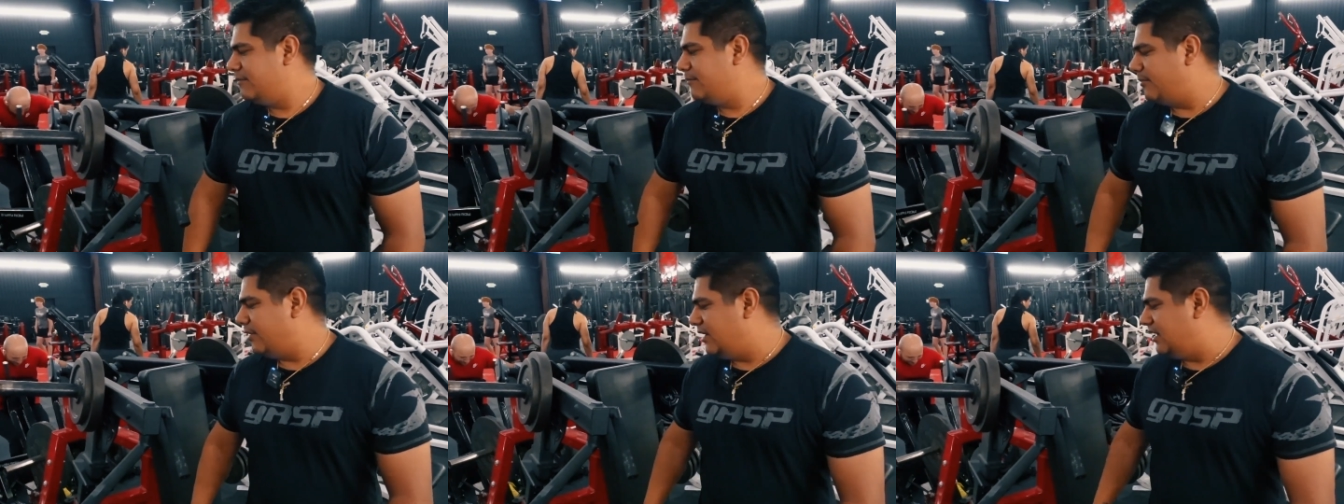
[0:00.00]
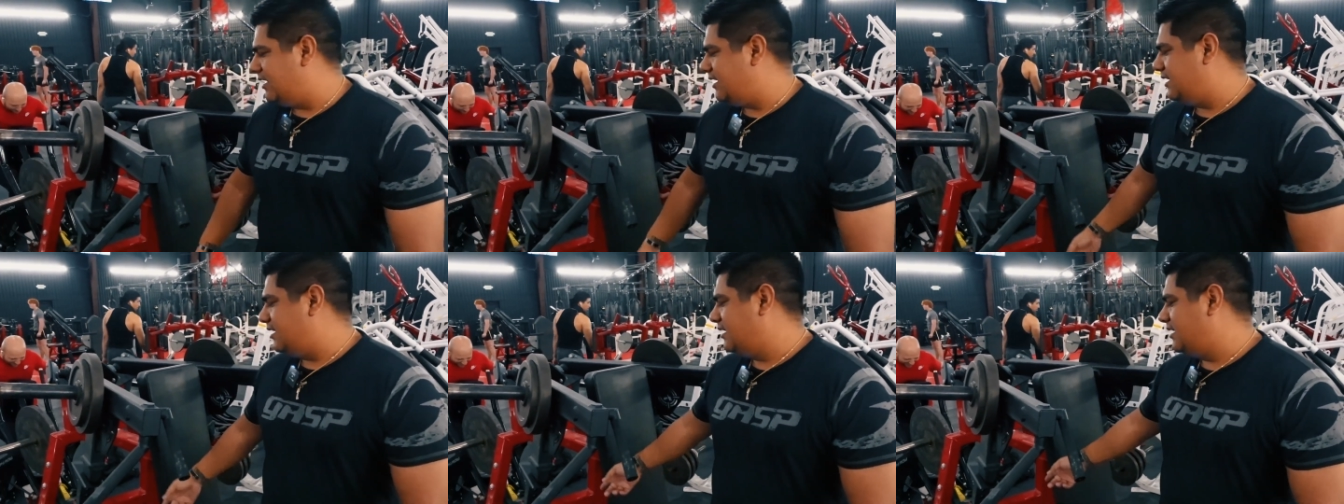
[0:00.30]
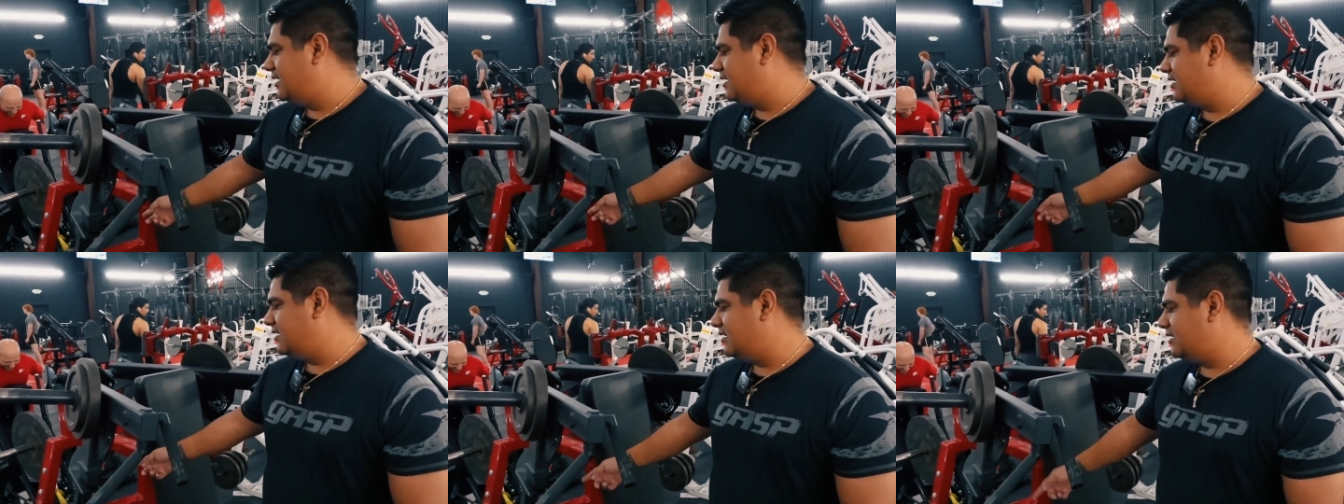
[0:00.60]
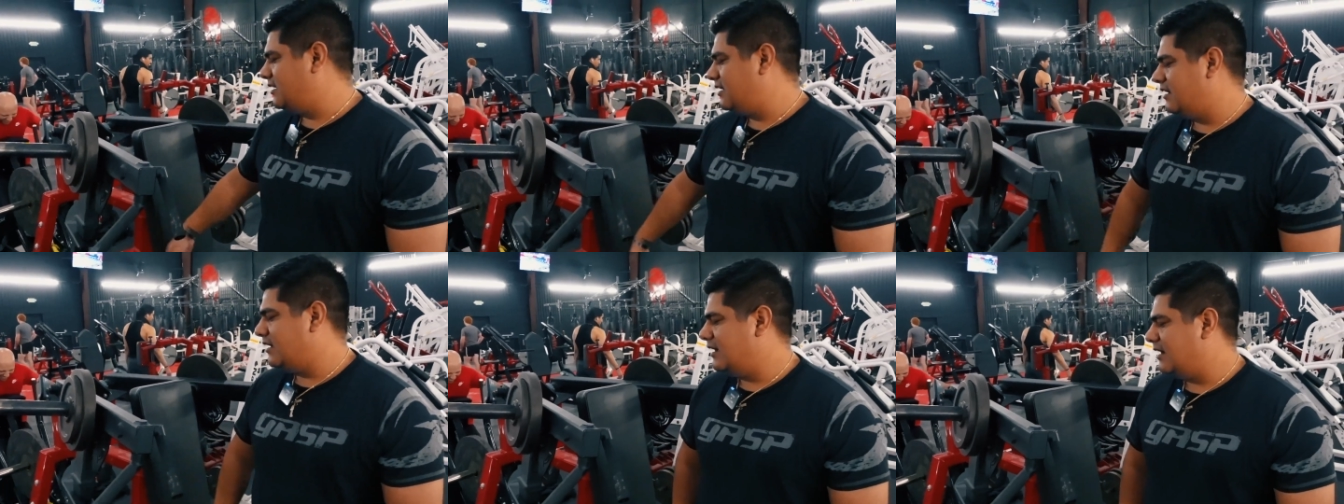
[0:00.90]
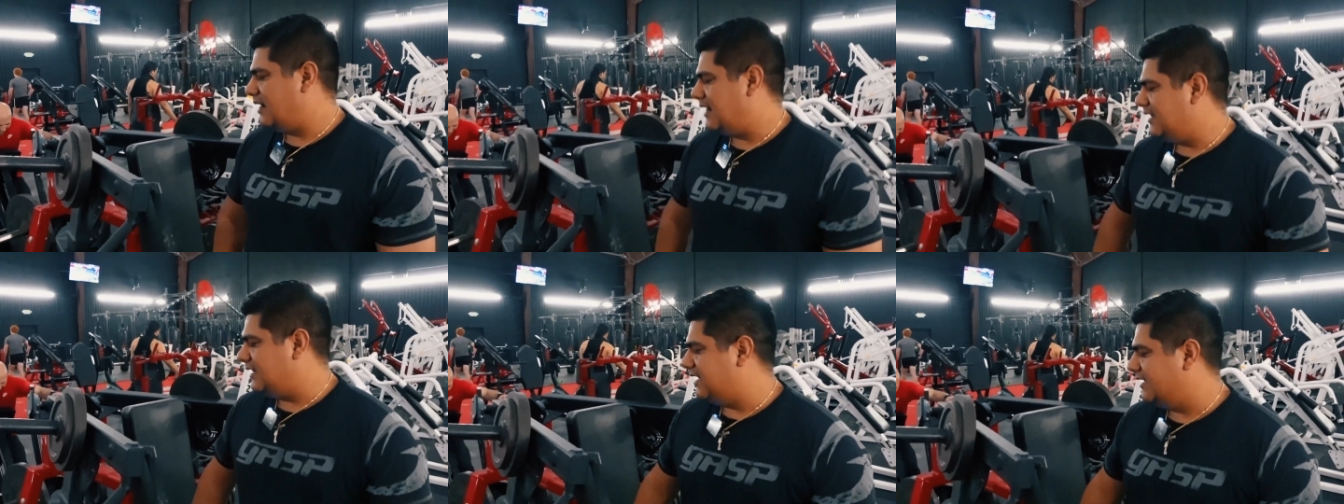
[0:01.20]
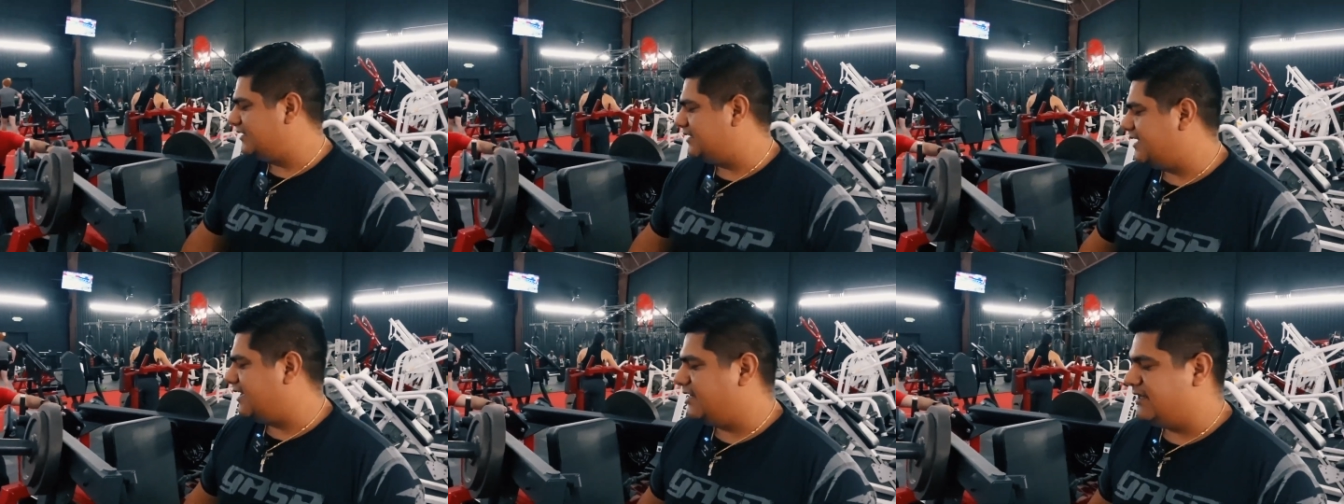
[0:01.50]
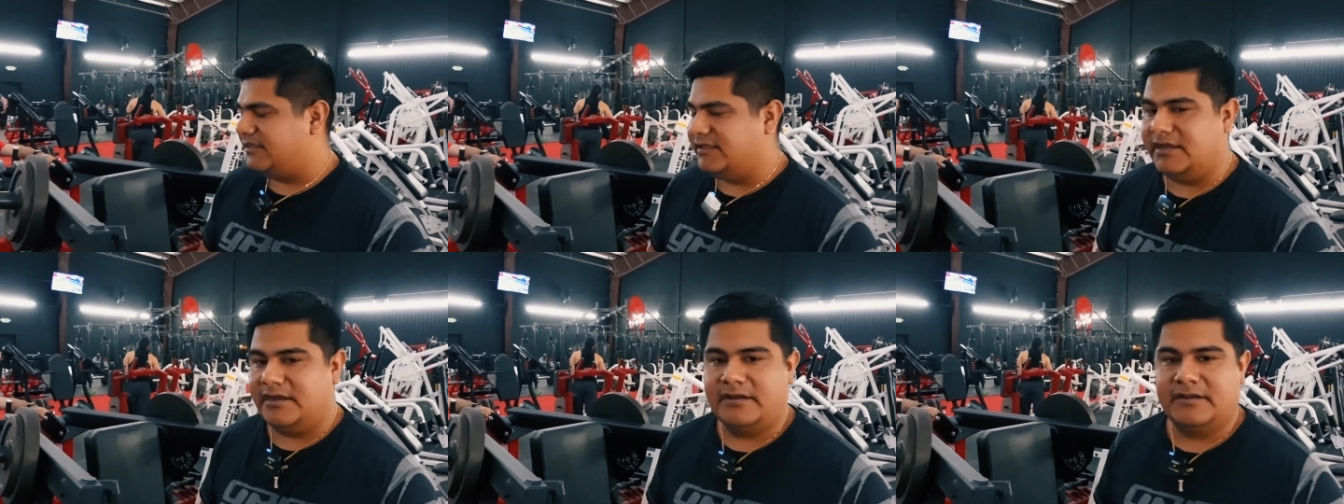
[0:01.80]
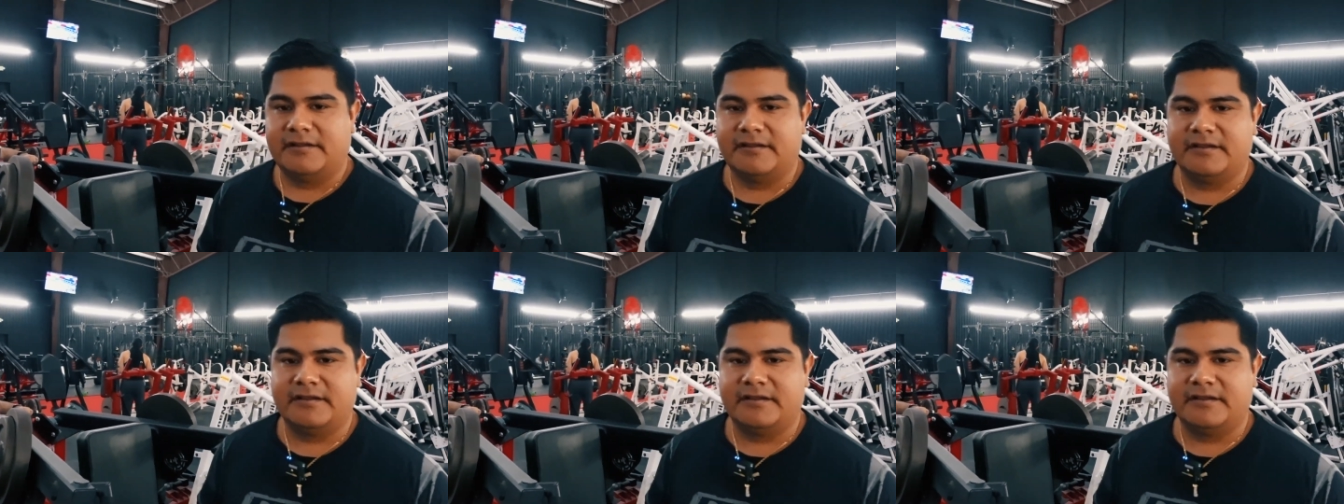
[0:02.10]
but I like that in there.